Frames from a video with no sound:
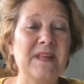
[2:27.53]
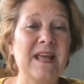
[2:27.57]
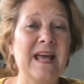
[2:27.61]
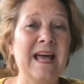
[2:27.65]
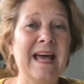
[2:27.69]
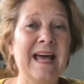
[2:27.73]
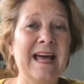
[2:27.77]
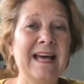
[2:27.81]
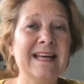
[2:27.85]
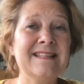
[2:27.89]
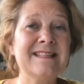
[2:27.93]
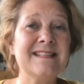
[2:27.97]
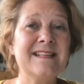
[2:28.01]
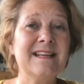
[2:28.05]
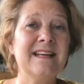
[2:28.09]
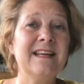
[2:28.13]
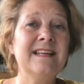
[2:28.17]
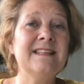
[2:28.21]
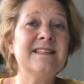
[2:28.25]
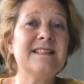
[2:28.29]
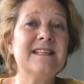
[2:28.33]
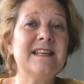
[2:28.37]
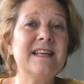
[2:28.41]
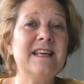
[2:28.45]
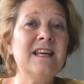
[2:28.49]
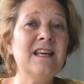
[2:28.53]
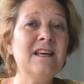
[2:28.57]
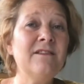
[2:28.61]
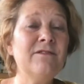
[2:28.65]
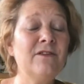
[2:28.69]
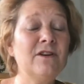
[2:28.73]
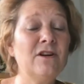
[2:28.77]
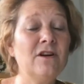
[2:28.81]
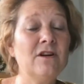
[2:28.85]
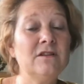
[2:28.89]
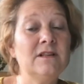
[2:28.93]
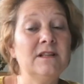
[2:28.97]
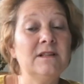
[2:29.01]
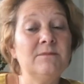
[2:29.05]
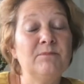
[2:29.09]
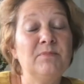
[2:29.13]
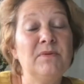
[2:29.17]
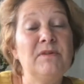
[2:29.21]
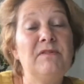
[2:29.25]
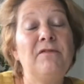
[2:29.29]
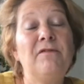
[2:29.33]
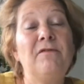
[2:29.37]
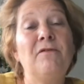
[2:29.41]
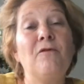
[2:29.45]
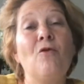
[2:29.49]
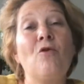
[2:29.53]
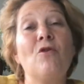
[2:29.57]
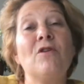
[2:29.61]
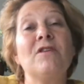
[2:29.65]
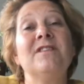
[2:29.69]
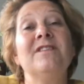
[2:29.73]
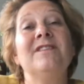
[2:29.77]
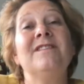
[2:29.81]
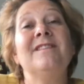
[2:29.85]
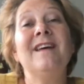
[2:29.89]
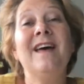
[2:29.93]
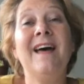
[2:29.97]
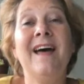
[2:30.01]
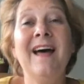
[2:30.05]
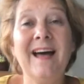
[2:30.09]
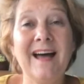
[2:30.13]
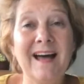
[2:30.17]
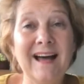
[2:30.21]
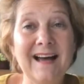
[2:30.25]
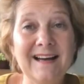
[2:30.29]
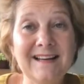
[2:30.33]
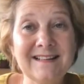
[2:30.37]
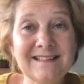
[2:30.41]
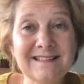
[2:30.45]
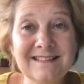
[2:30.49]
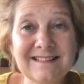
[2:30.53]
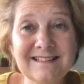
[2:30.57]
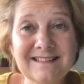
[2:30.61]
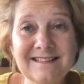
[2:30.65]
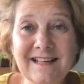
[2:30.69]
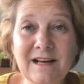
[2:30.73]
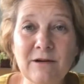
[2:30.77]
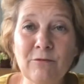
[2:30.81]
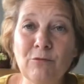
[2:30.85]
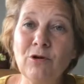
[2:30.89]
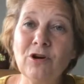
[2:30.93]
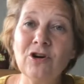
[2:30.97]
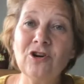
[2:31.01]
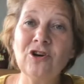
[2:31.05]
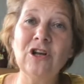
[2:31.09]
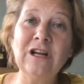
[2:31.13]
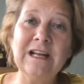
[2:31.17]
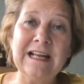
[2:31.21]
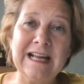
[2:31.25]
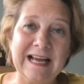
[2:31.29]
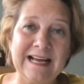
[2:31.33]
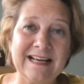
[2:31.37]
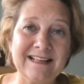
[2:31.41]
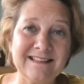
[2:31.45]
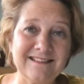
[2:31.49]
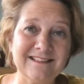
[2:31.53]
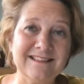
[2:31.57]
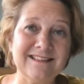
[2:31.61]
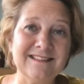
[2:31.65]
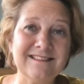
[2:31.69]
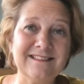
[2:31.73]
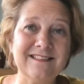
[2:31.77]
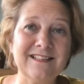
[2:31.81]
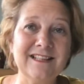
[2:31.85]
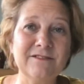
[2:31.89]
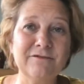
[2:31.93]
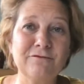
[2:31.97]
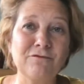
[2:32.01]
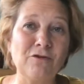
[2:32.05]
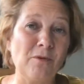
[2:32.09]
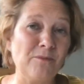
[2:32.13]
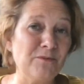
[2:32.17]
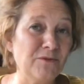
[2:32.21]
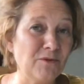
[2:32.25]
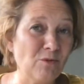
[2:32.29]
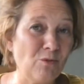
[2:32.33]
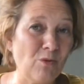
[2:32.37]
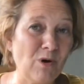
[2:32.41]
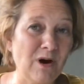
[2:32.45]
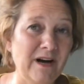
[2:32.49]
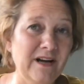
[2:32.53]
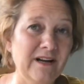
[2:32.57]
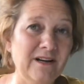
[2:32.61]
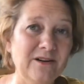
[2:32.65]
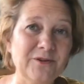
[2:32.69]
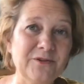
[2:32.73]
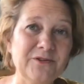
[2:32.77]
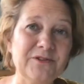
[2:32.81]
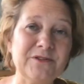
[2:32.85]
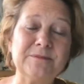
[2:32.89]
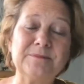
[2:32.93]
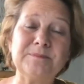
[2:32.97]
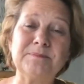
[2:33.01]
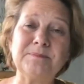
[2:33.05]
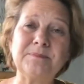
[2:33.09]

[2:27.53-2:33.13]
And it's even known that before that, they were collected from the wild